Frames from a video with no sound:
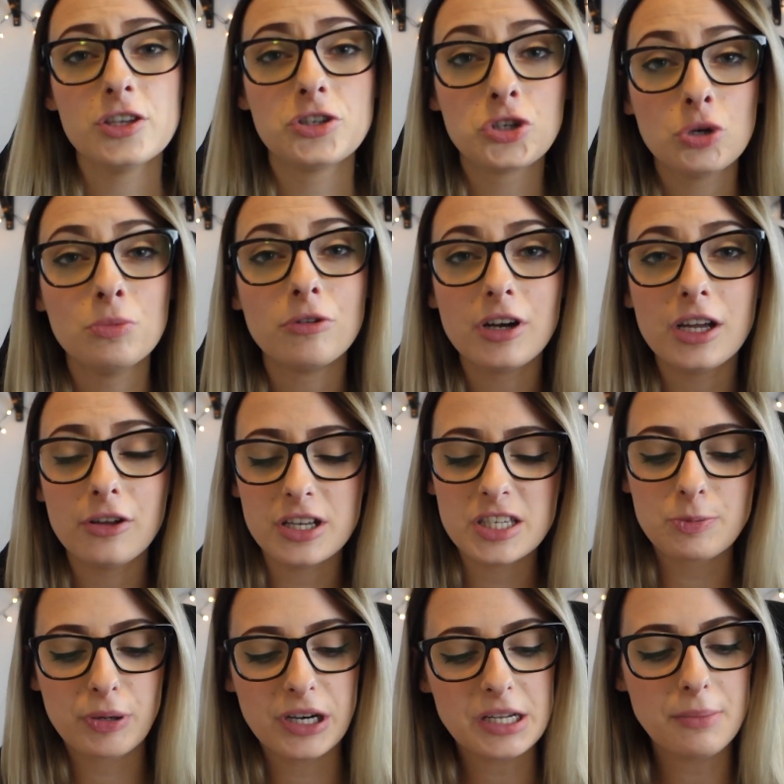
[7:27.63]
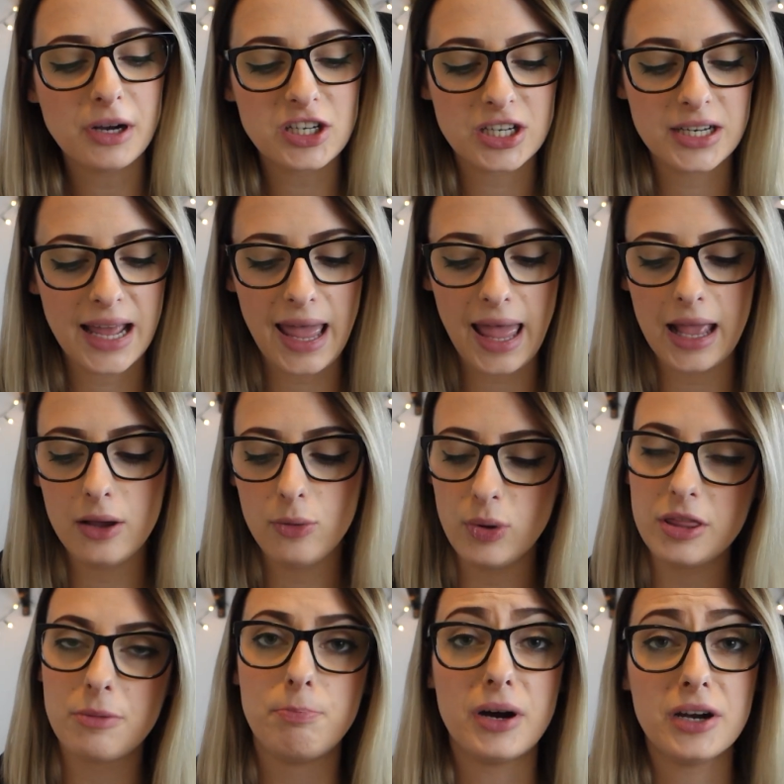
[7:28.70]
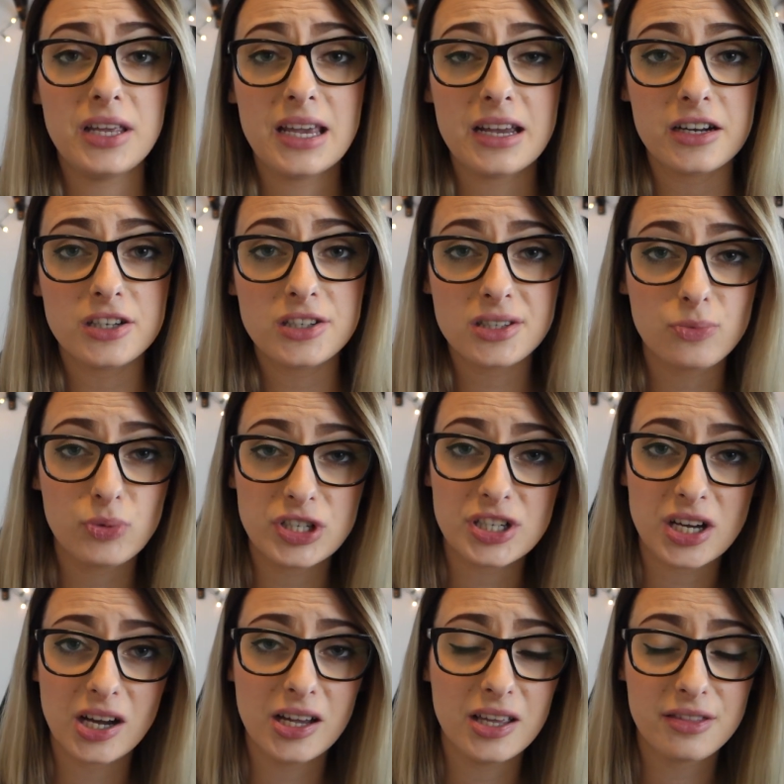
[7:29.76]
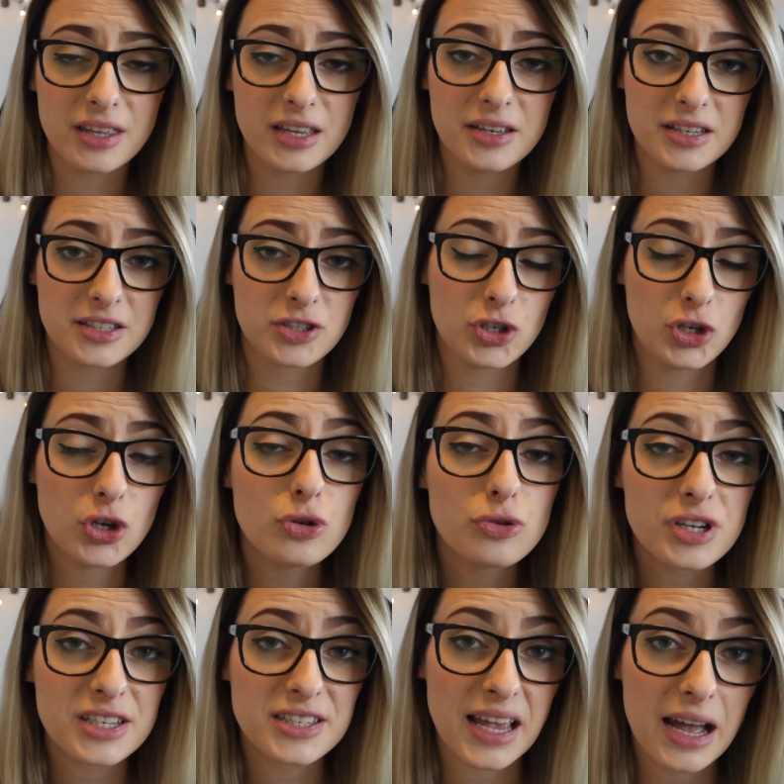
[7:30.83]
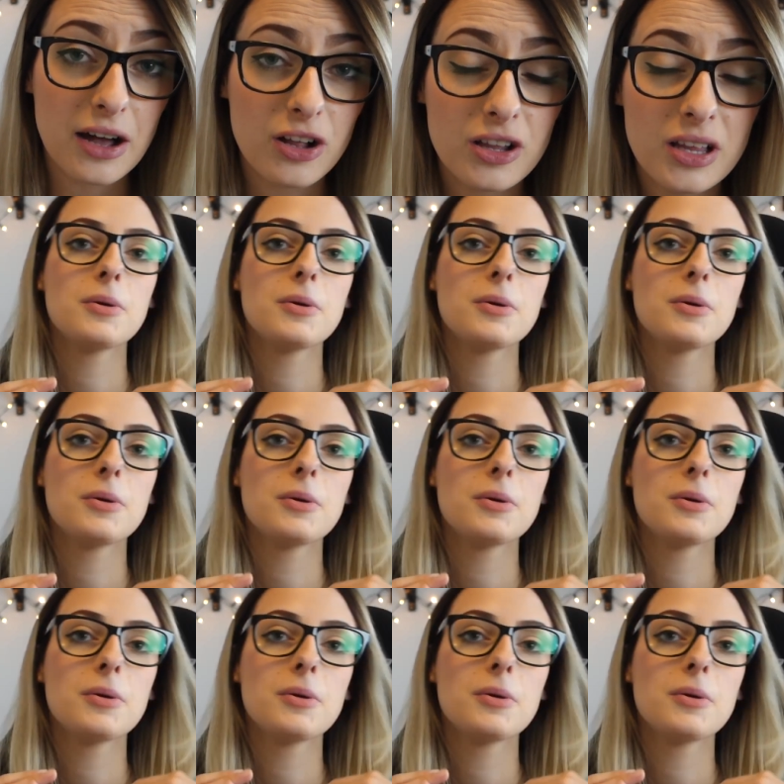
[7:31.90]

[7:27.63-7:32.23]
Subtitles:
Azumarill is pretty much an egg with bunny ears, which I think is cute as hell.